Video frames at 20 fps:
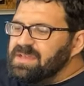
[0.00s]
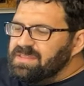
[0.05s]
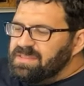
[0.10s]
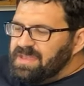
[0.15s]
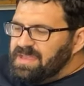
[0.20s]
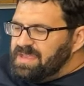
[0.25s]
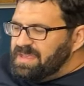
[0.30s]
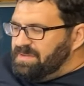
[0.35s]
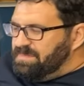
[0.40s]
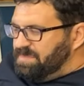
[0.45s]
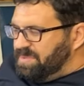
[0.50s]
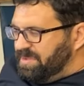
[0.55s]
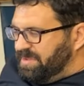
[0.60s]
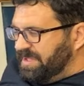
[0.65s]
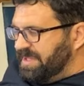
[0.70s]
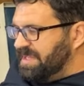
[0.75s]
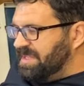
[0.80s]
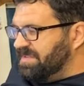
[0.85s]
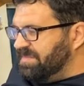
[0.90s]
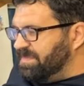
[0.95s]
they had
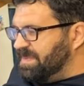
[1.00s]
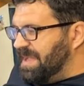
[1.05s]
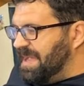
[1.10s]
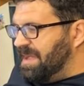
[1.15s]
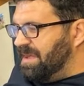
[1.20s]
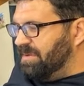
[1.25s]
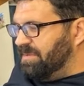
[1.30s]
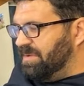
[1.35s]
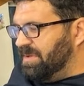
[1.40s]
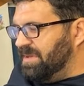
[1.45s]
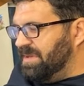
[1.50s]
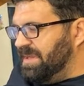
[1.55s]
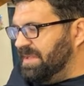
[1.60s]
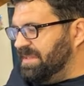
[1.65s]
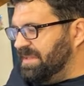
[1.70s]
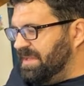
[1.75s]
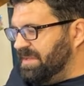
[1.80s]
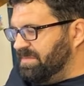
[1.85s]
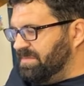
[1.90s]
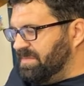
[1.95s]
plenty of power
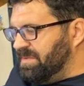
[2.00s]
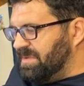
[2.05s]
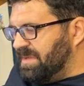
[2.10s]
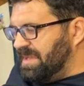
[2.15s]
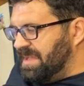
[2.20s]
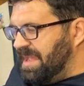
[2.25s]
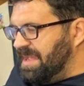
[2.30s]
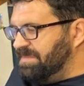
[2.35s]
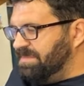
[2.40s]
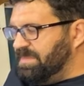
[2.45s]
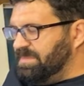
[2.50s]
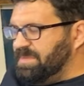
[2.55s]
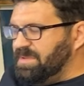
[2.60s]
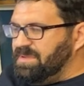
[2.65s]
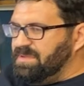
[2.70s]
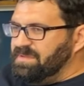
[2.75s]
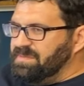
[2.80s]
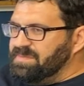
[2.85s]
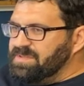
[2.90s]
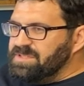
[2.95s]
and they were
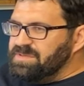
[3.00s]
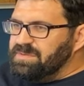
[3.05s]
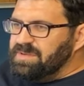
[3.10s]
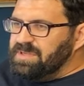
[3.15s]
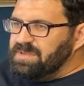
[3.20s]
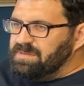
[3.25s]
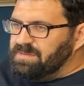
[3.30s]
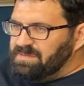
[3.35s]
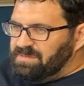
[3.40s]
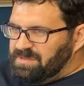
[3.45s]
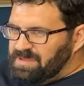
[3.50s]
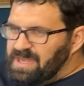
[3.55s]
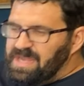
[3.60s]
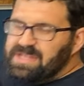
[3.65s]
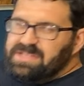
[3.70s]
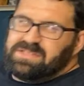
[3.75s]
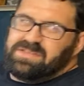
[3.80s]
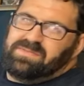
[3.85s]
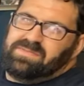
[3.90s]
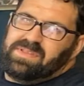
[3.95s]
capable of doing
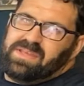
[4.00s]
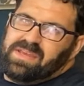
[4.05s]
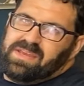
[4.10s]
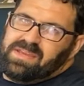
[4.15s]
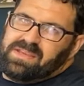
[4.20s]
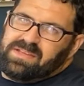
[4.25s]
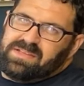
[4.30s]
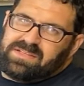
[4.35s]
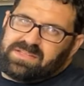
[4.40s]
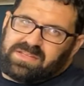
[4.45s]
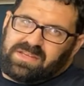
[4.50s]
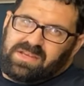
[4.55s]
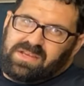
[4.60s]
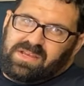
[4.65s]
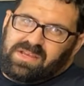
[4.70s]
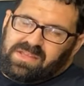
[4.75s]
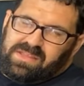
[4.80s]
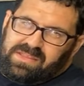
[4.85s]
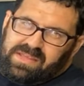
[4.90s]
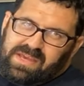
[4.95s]
lots of things
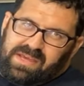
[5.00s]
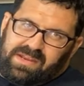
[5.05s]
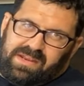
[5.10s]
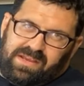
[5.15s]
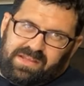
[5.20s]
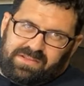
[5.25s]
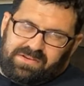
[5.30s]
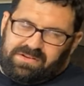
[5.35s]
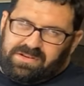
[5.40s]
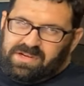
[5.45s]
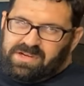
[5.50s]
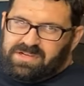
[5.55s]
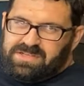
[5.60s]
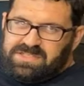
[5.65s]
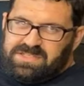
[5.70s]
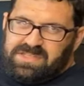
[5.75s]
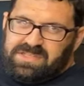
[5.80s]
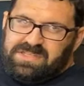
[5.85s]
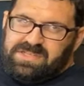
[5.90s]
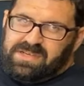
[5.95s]
that other
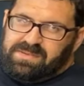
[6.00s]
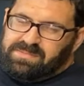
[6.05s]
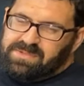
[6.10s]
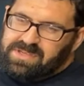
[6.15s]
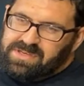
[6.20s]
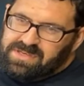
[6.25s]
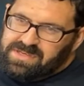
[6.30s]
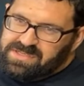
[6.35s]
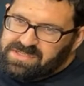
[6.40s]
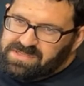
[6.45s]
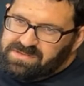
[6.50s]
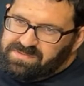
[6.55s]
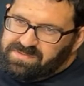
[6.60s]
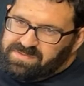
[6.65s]
cars at the time couldn't do.